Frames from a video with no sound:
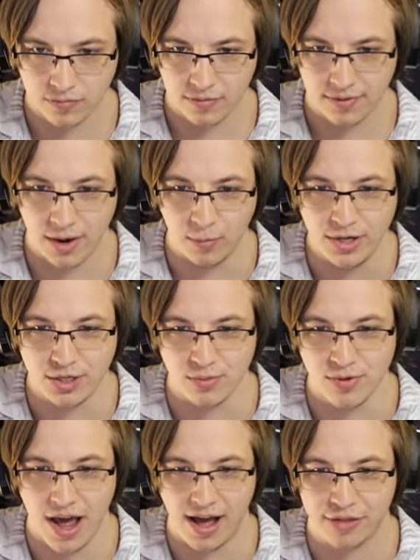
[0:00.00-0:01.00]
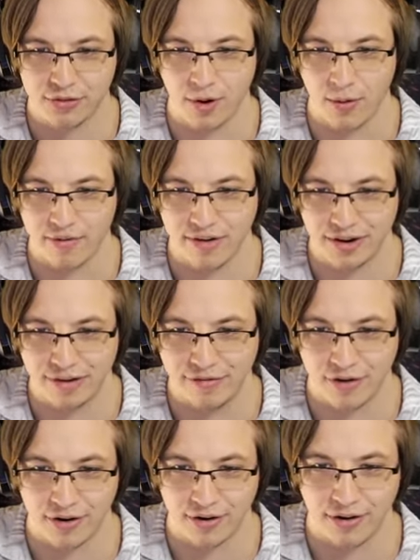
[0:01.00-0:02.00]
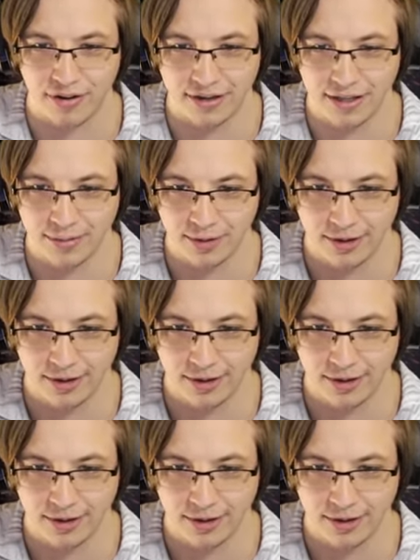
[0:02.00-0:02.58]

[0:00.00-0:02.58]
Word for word: And we do not throw it very far at all anymore.